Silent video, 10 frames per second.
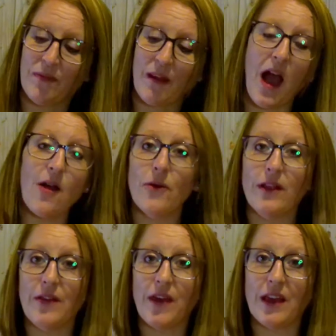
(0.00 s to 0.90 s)
I really
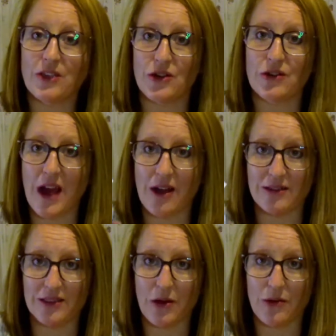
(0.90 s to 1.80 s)
think it turned out
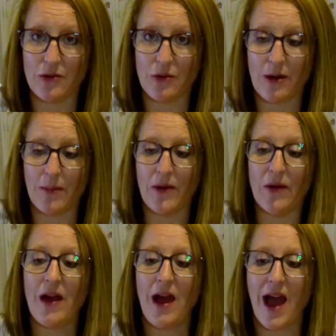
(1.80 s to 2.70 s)
so adorable.
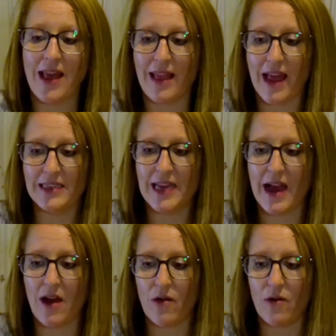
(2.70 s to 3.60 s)
I liked
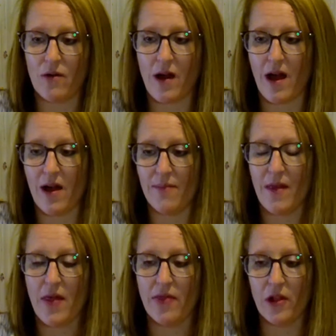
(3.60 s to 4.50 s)
how
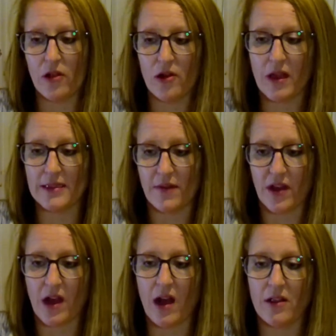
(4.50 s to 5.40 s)
the look is of the
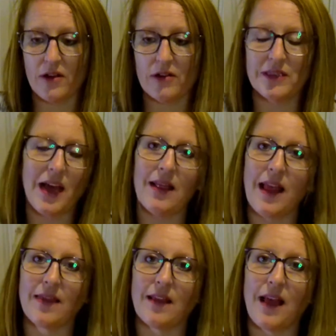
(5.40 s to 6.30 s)
colors. I
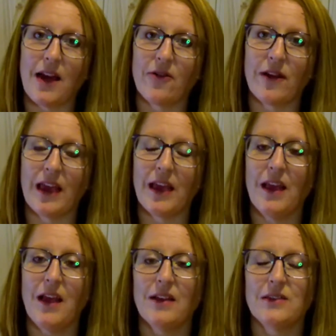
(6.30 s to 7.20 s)
like the lettering.
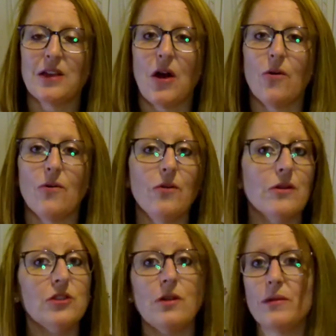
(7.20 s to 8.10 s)
So you can
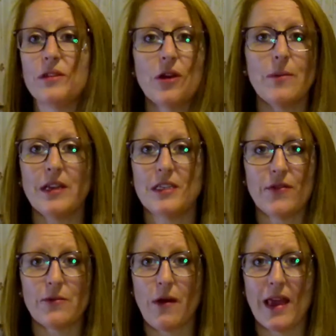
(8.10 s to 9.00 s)
do it with so many
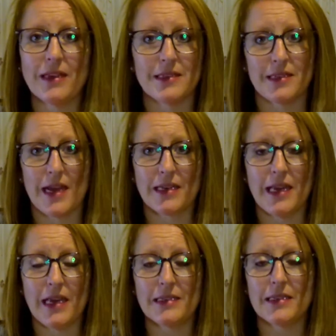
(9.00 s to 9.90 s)
different ways and
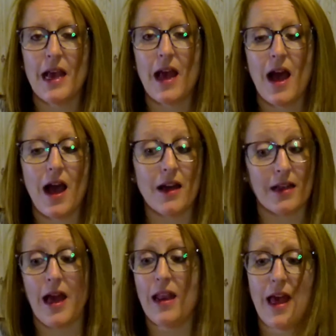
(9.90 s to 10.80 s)
techniques.
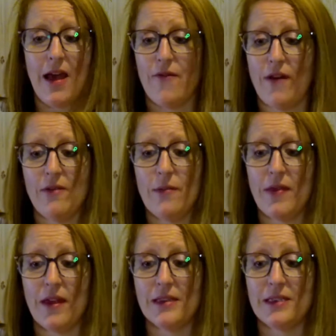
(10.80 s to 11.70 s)
Kind of have fun with
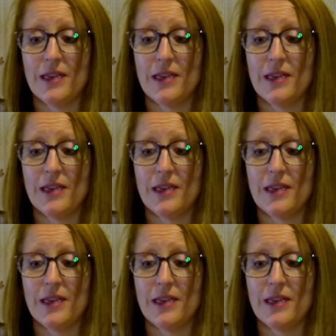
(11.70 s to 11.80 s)
it.